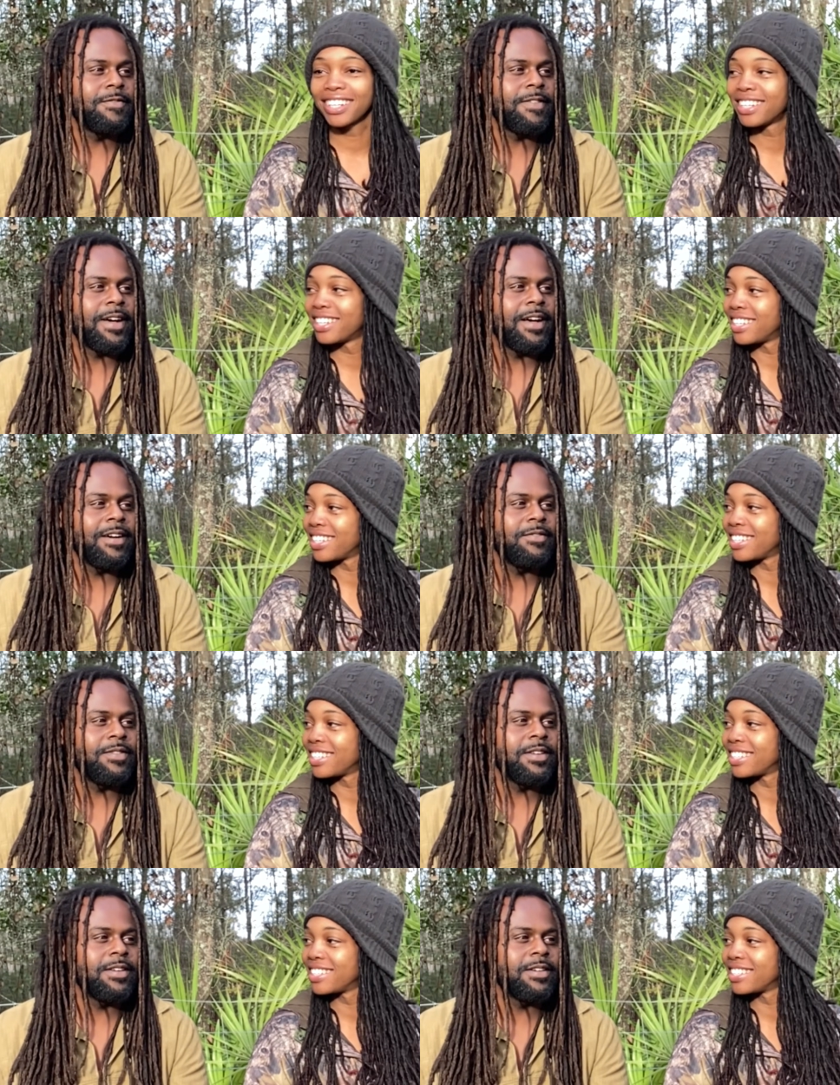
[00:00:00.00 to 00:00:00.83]

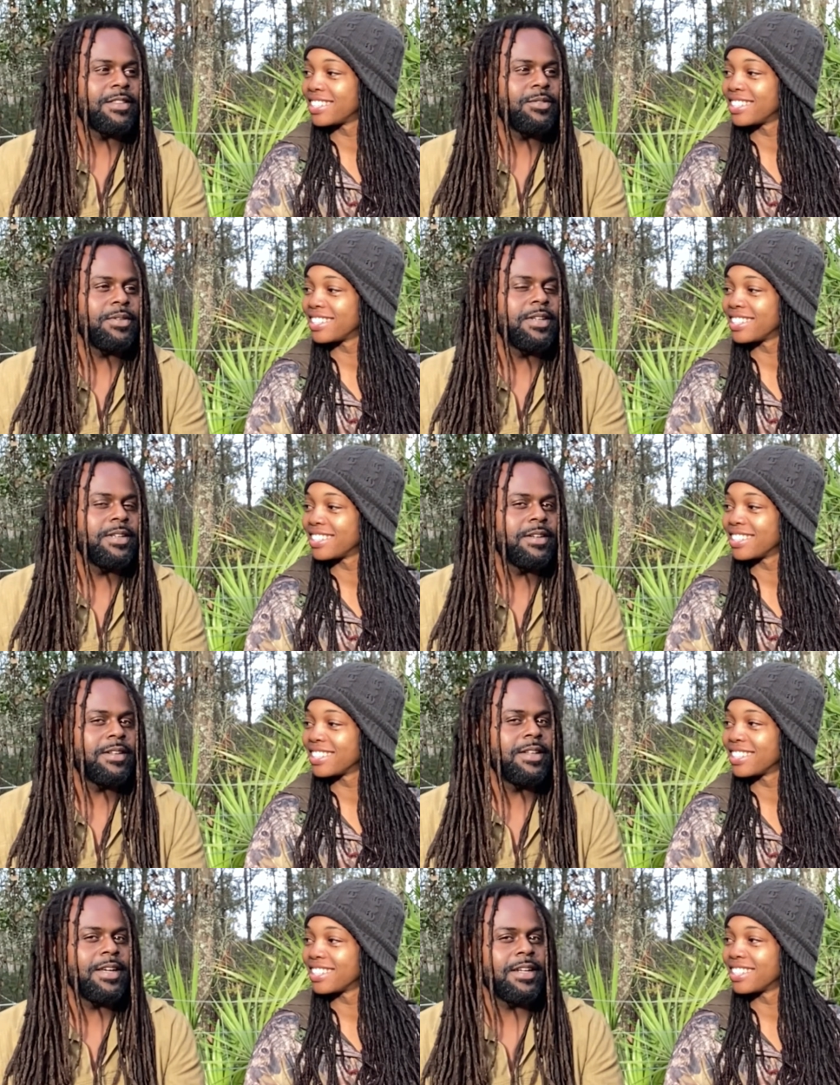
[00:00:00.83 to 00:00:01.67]
Speaker 1: 3-year
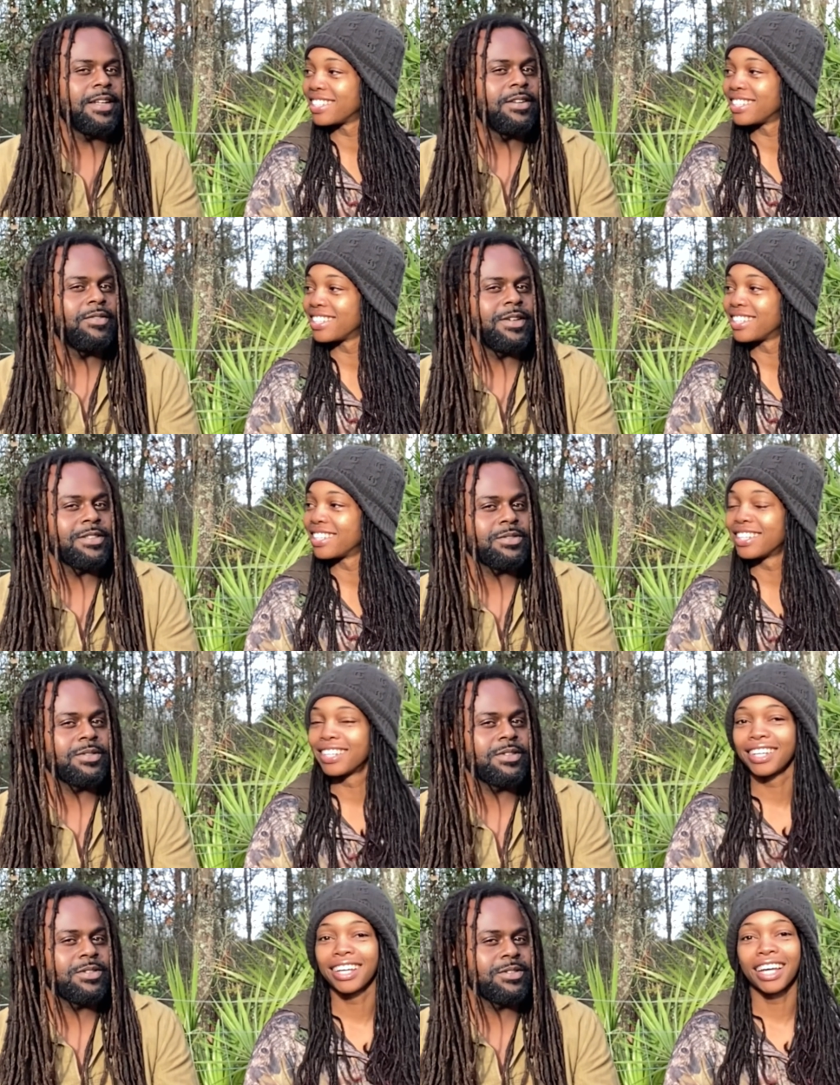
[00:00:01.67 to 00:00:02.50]
late
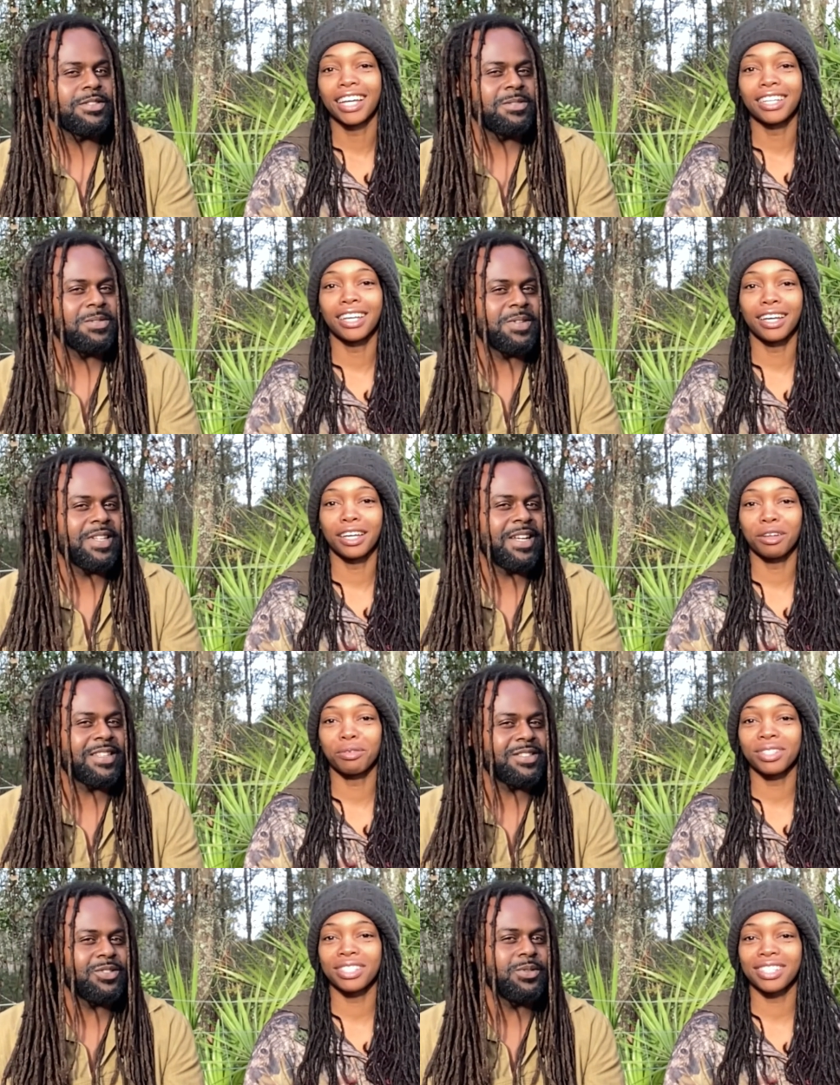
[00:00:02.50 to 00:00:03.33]
anniversary cruise.
Speaker 2: And yeah, we
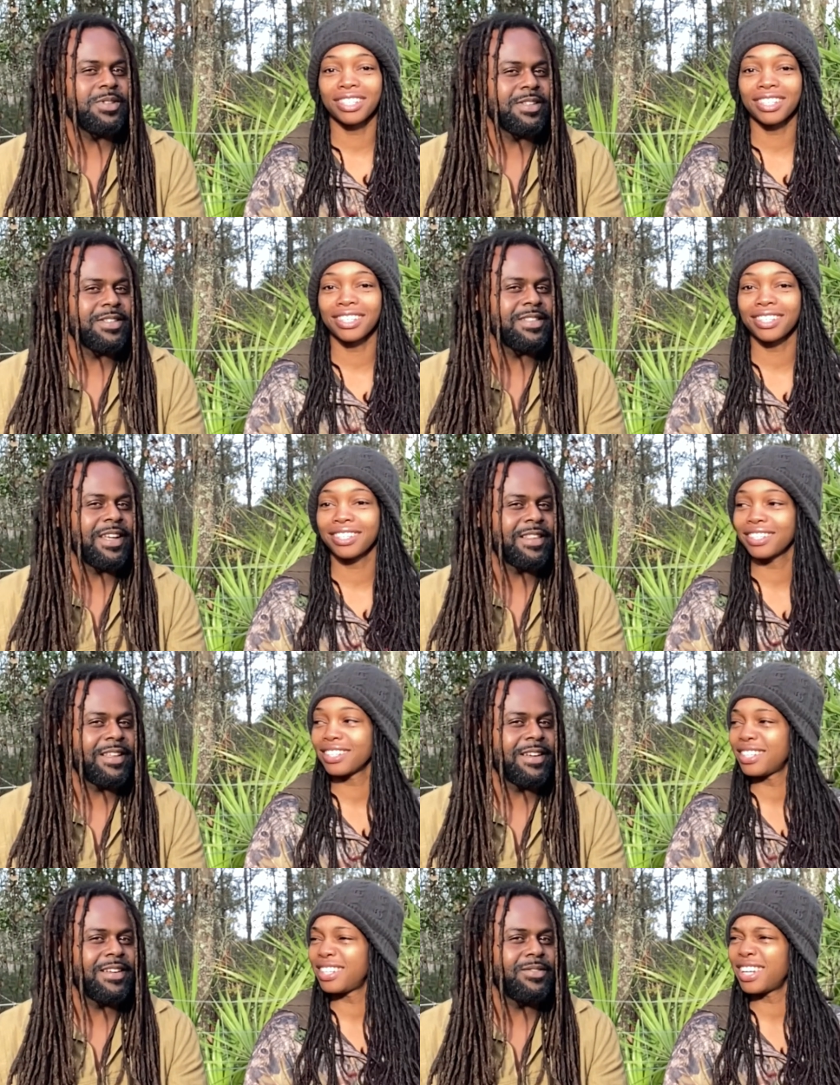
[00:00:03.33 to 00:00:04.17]
were like it
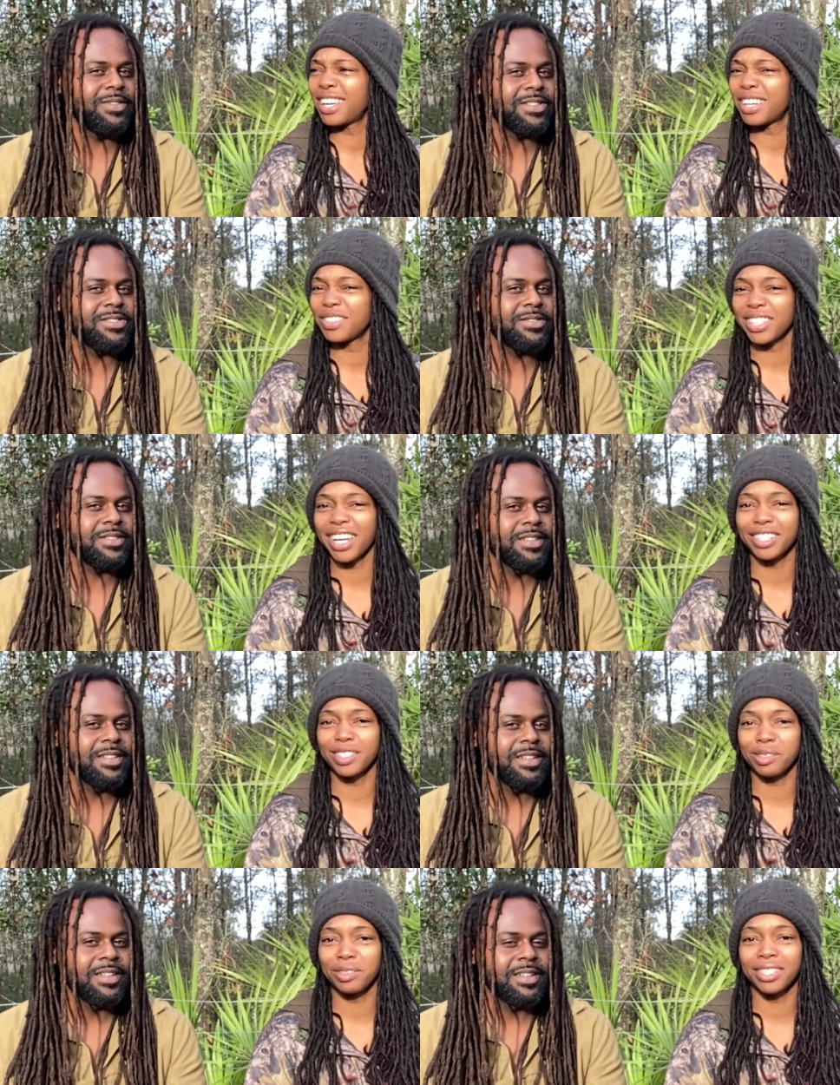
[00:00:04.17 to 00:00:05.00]
was like
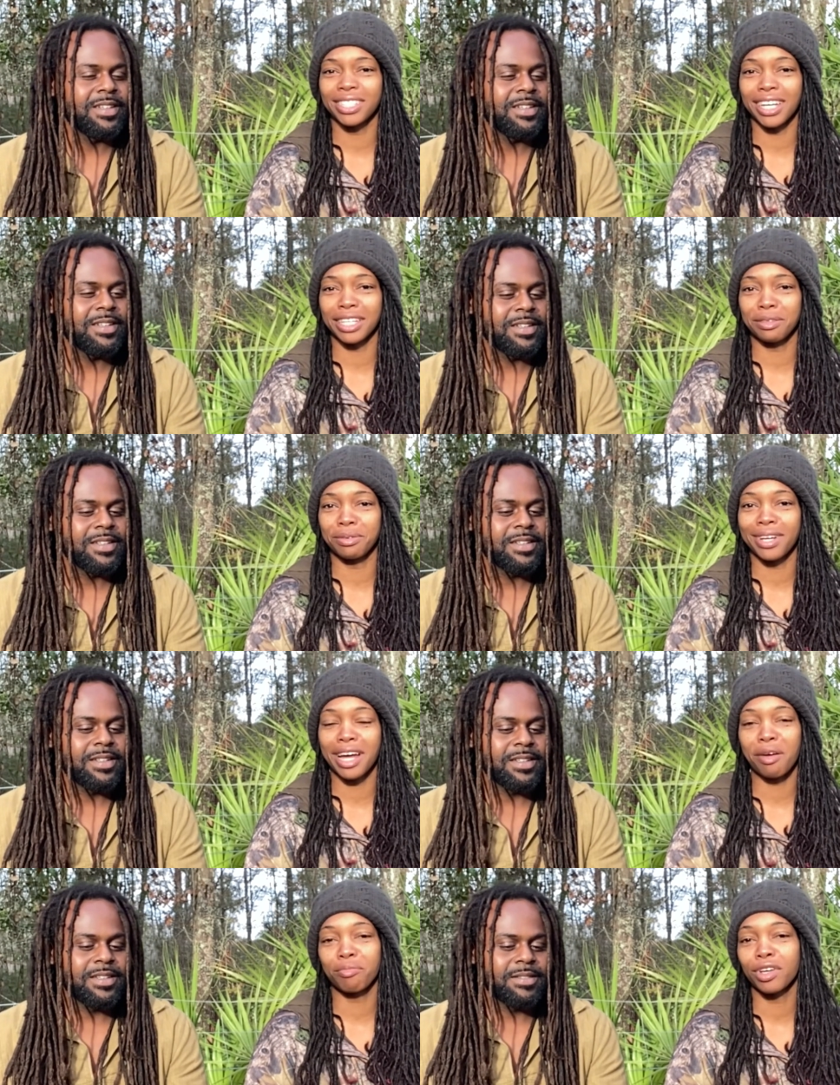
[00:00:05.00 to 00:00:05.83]
two years after we
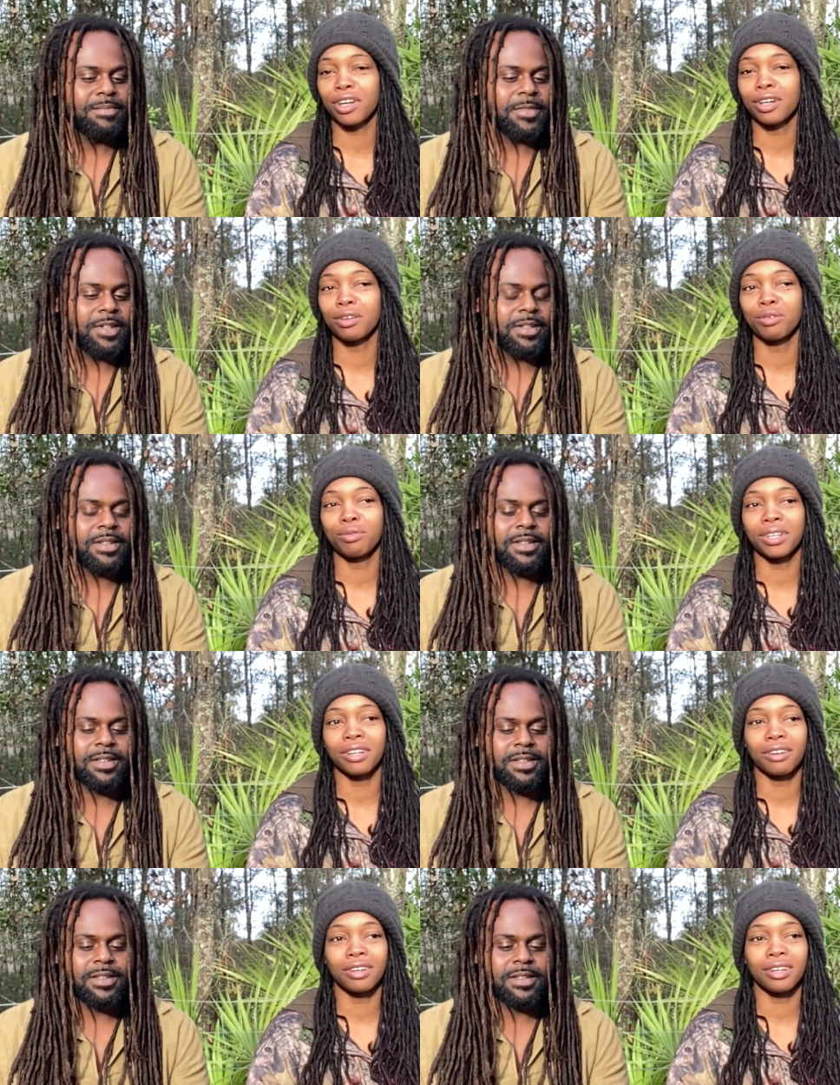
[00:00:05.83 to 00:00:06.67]
got married. We went
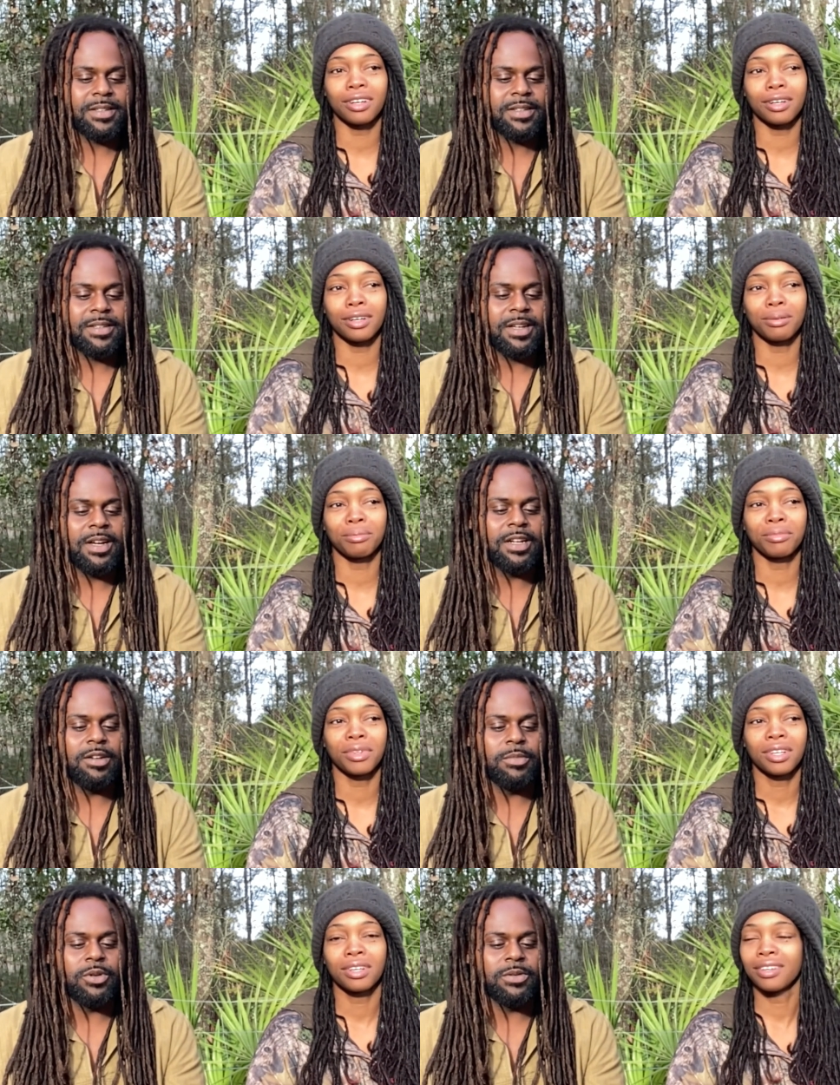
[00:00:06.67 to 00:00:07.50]
on a
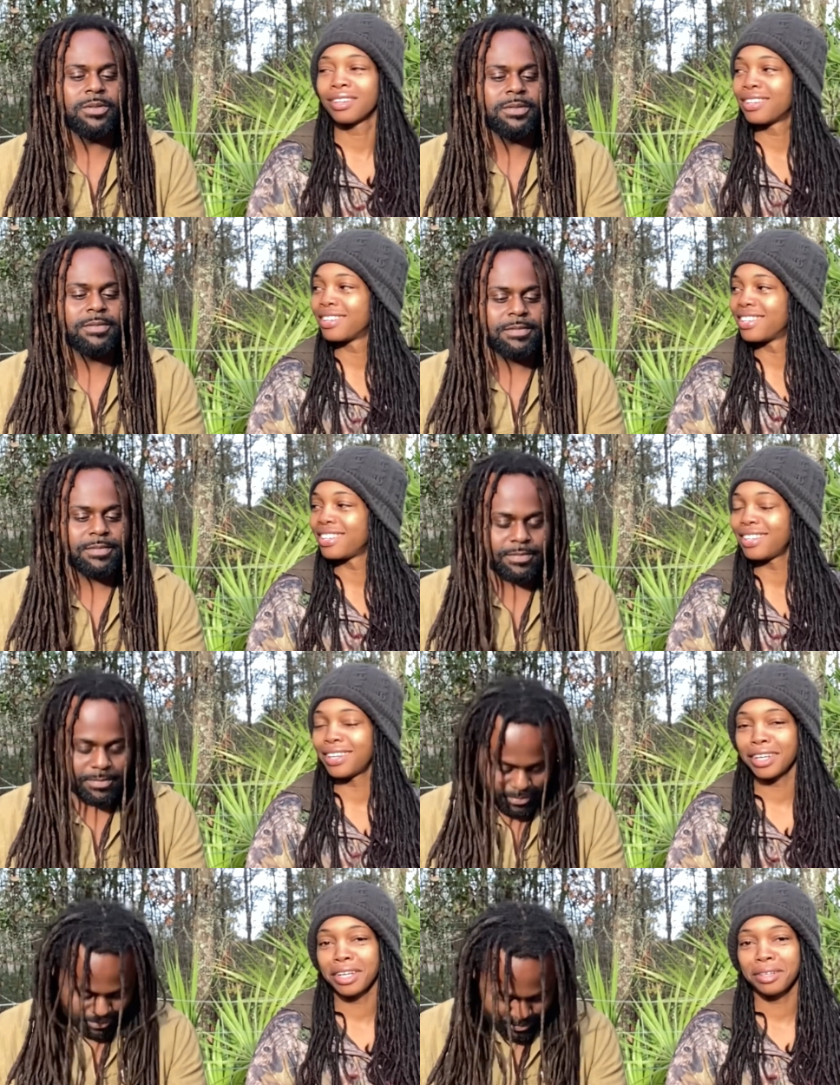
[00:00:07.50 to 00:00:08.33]
Speaker 1: honeymoon.
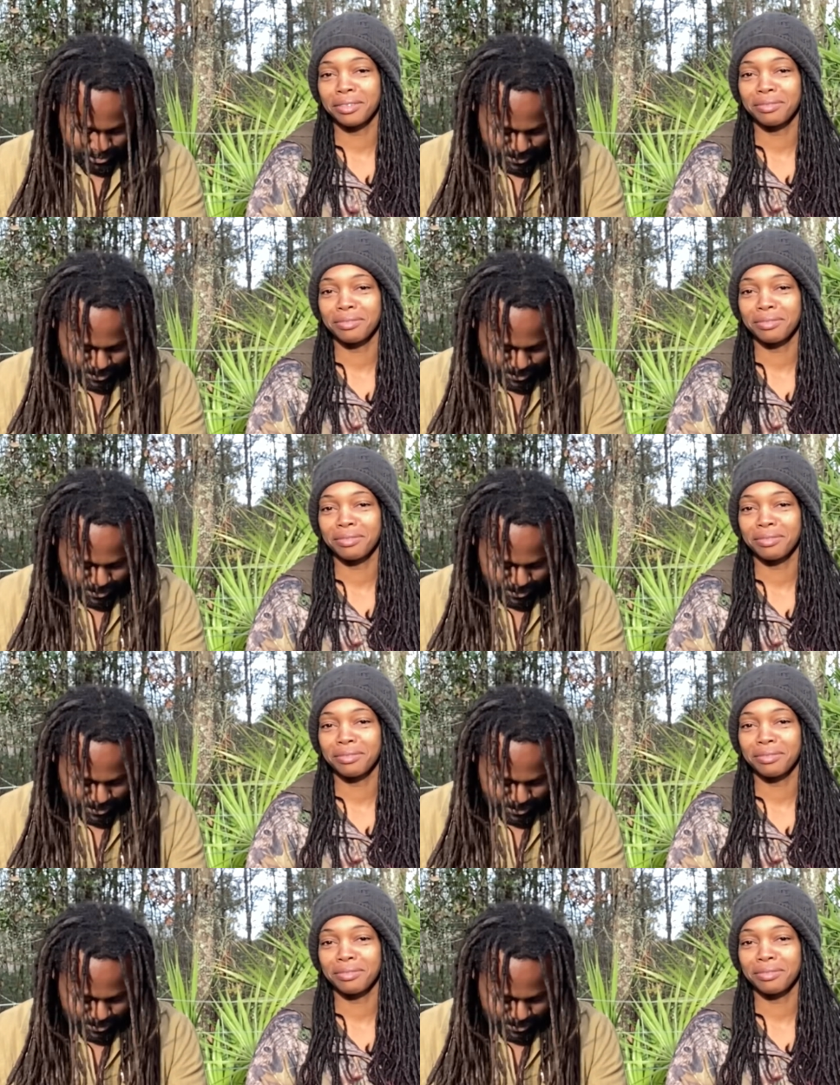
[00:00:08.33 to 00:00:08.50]
Speaker 2: Yeah,